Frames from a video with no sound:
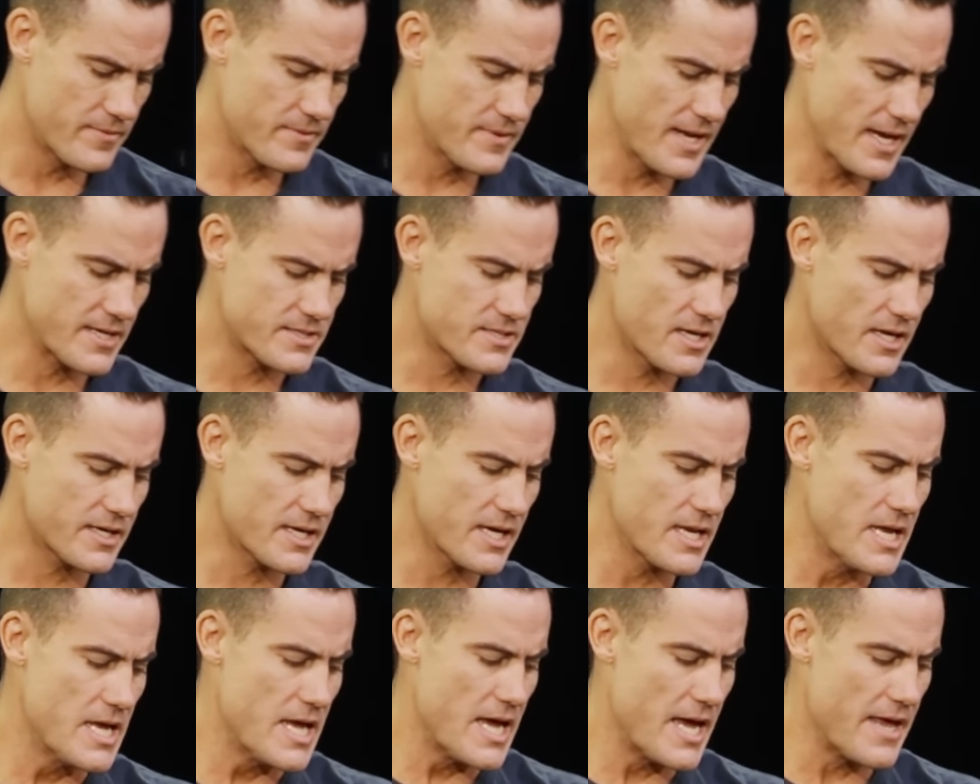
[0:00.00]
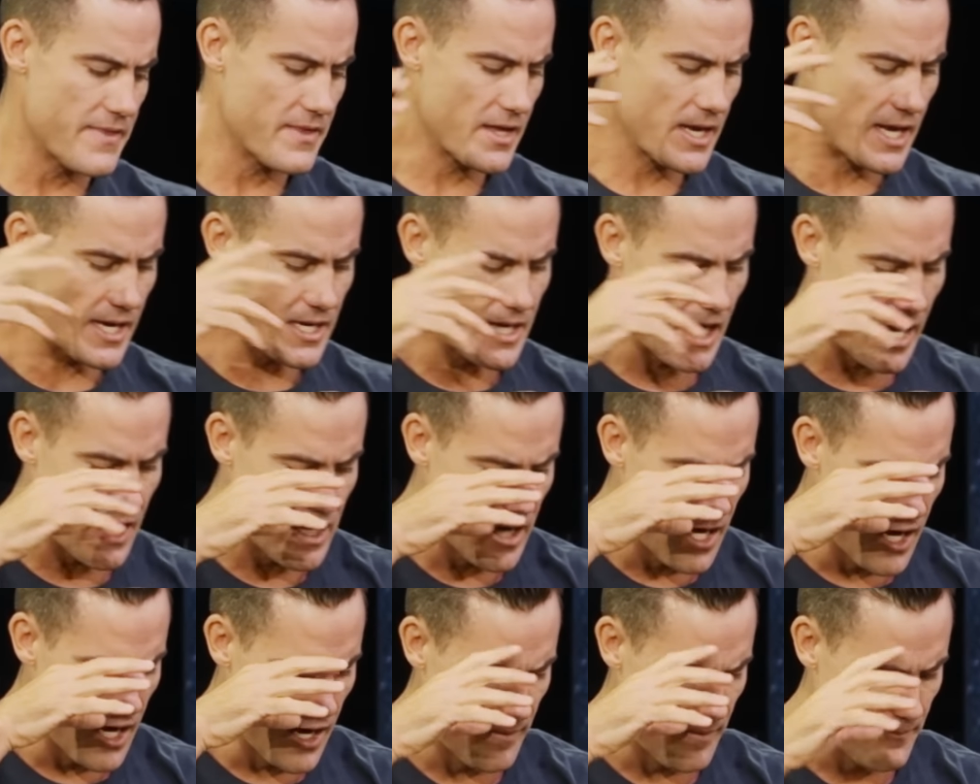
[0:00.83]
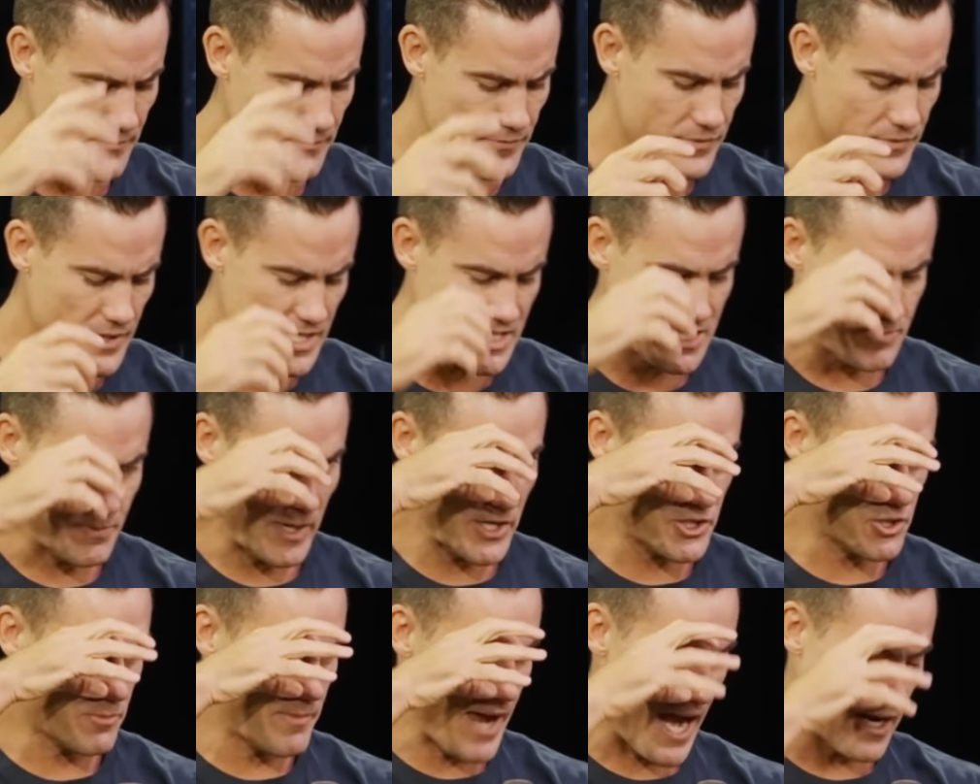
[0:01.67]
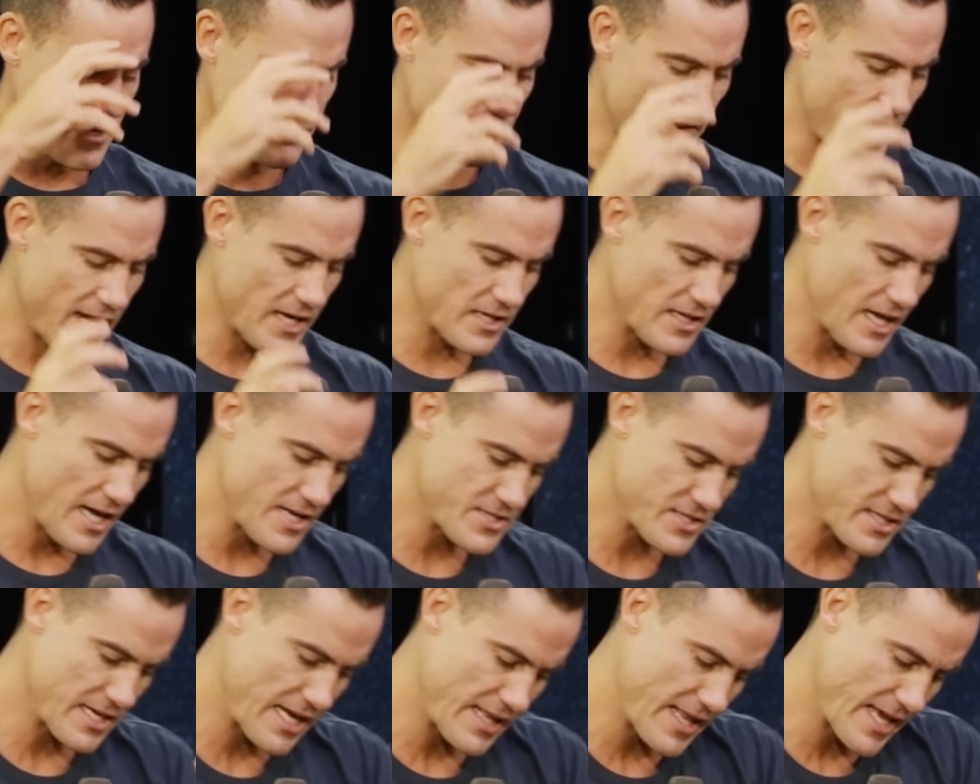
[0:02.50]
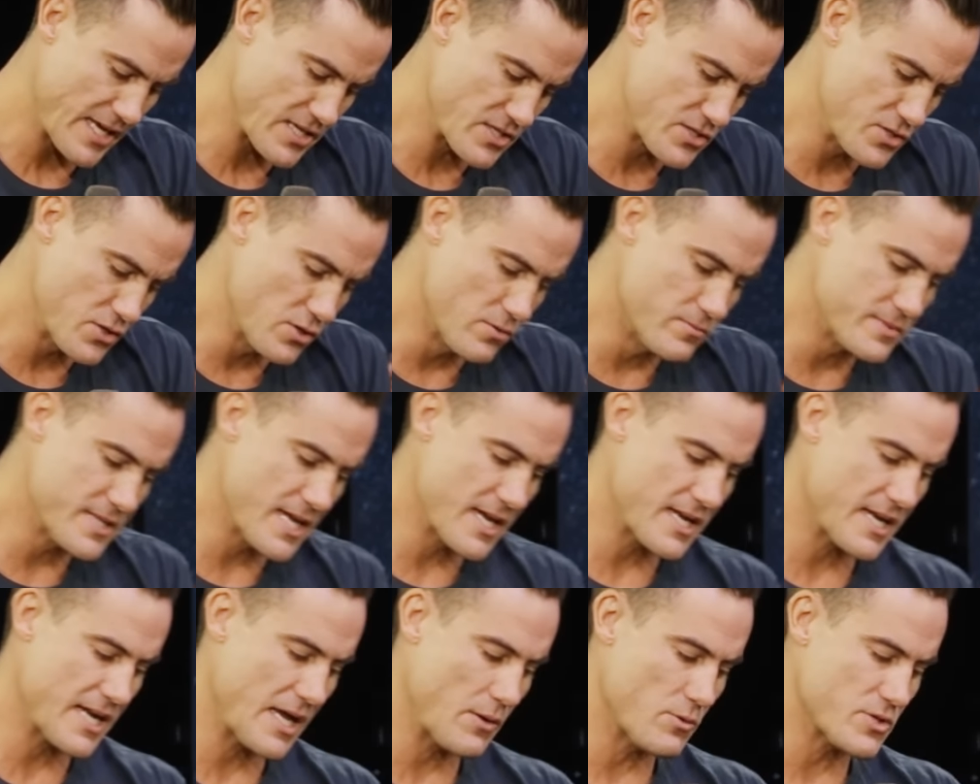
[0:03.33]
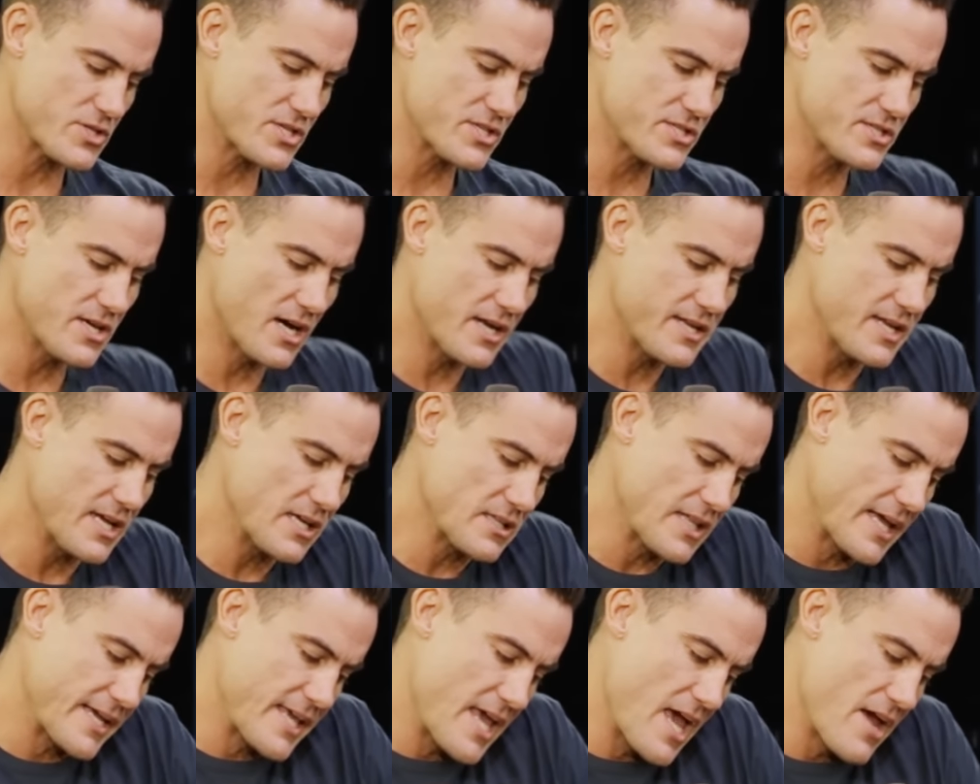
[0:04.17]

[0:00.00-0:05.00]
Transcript: Nantucket. And then I got this special magnifying glass, and I like zoomed in, and I was studying like